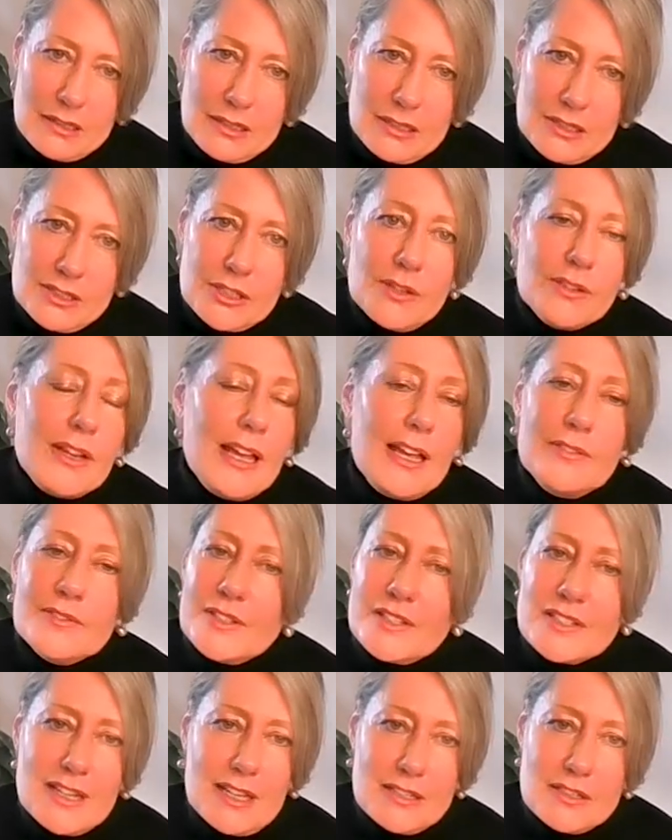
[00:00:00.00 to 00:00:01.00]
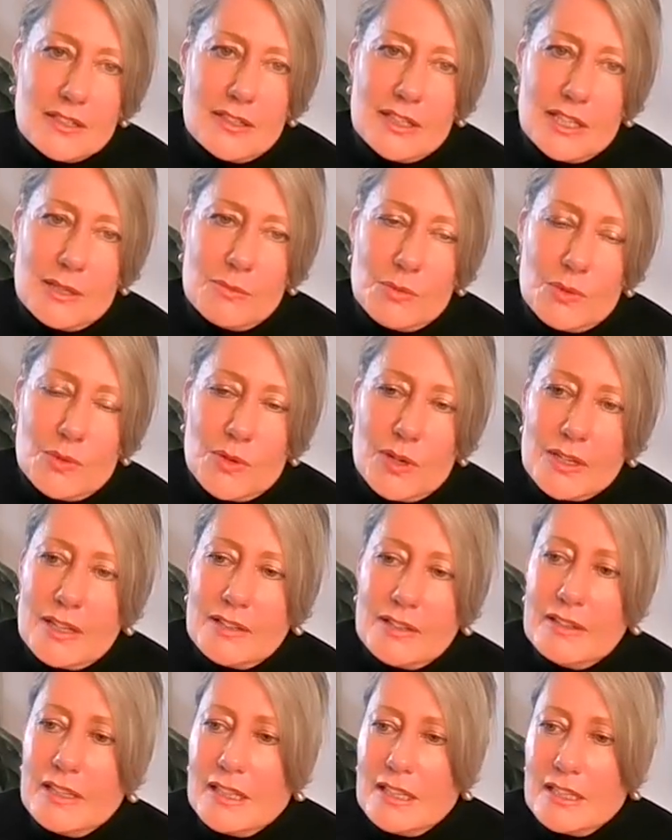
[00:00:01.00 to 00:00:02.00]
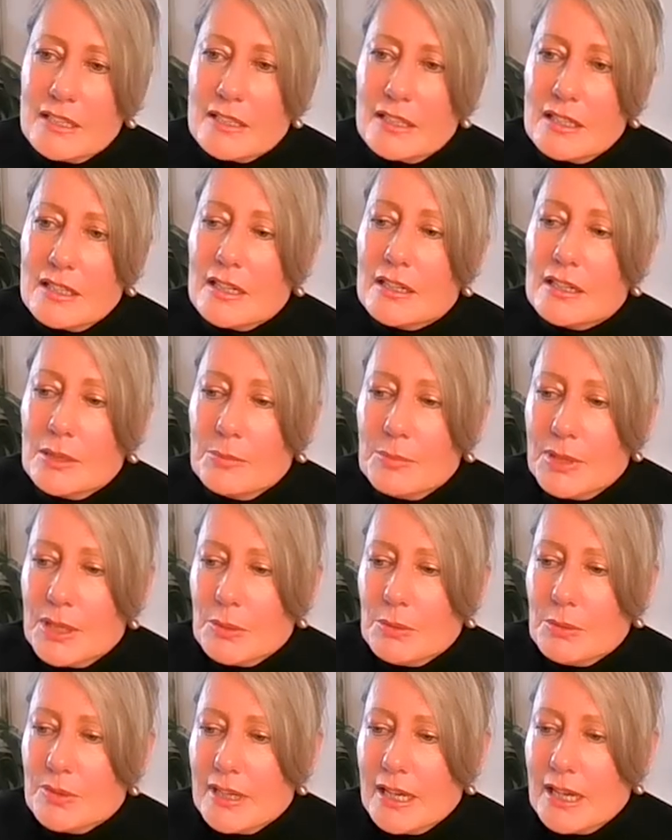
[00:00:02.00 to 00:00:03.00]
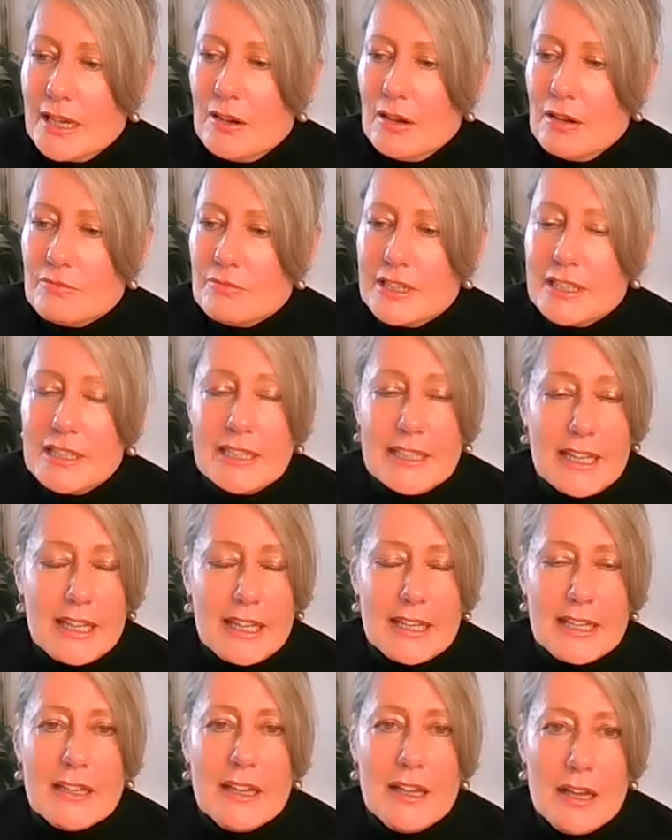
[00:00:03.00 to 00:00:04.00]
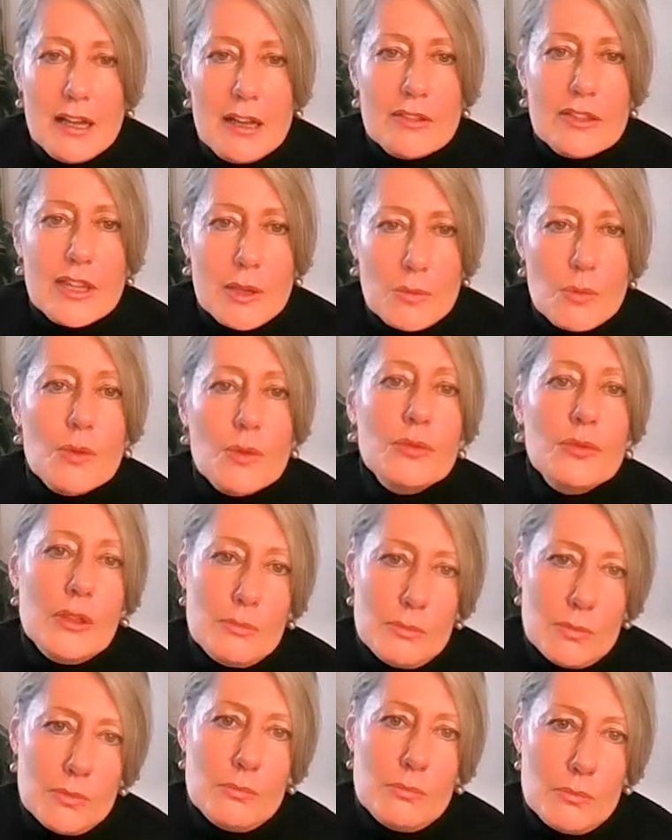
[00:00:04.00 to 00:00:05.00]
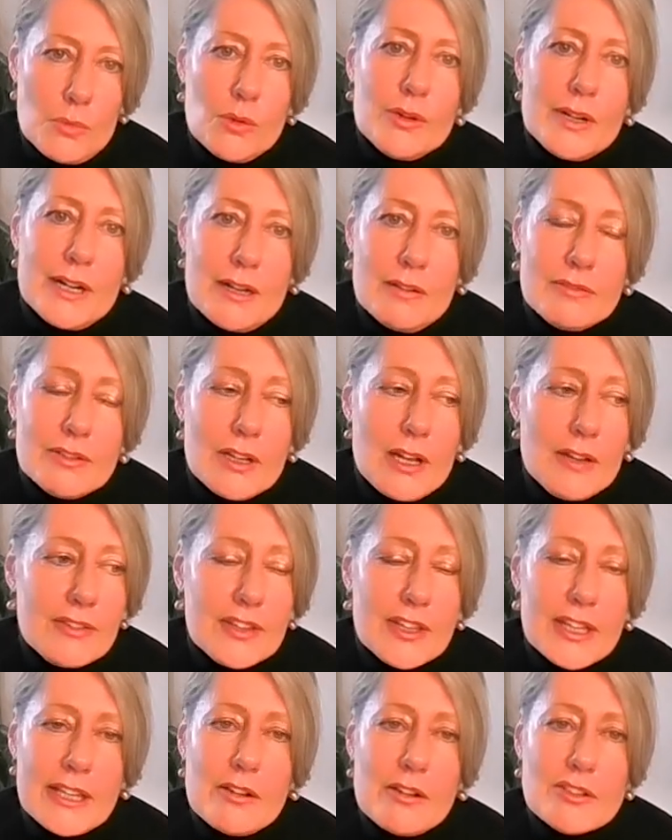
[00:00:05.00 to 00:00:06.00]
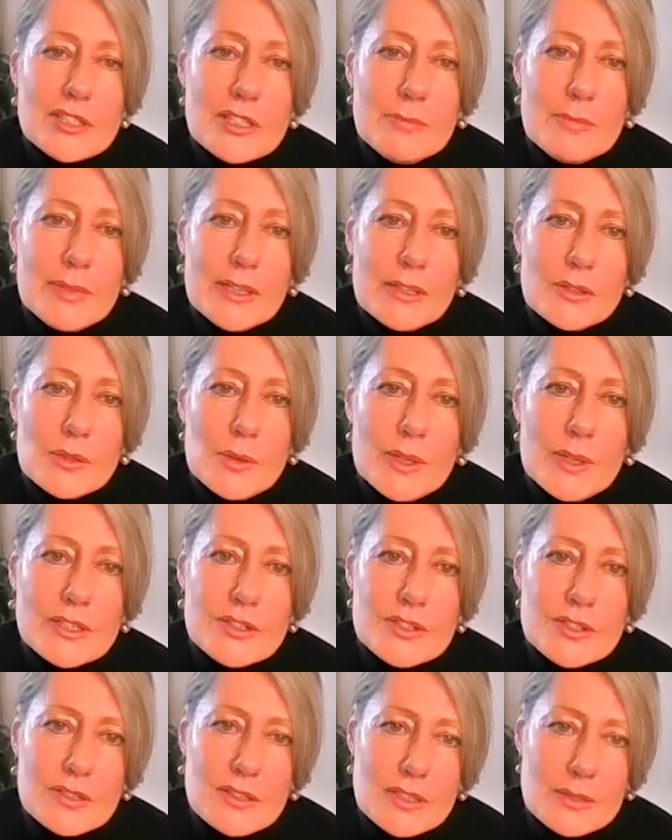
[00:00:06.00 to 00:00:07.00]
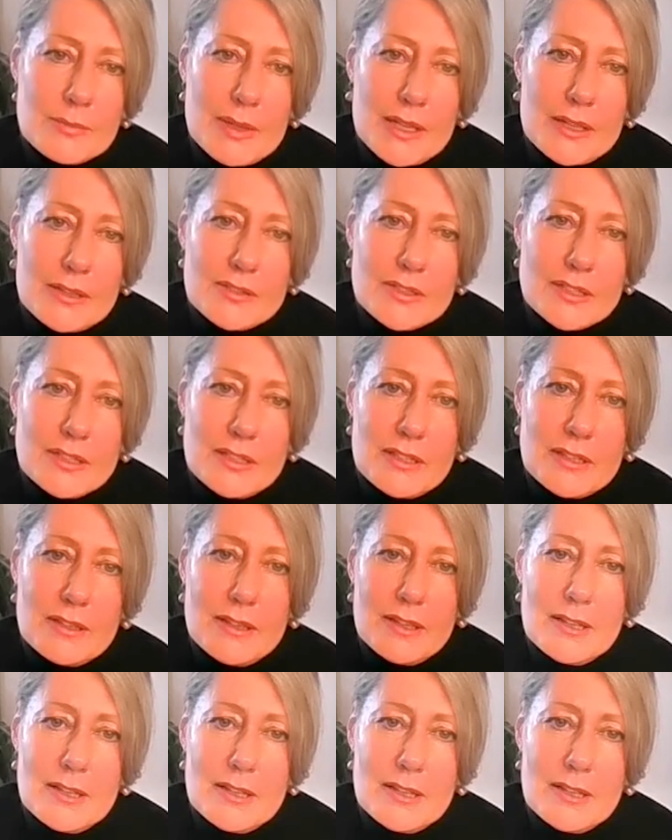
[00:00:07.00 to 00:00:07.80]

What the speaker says: You don't have to settle anymore. And I think it's the younger people now are really getting, they want them more out of life, and they ask the bigger questions about it.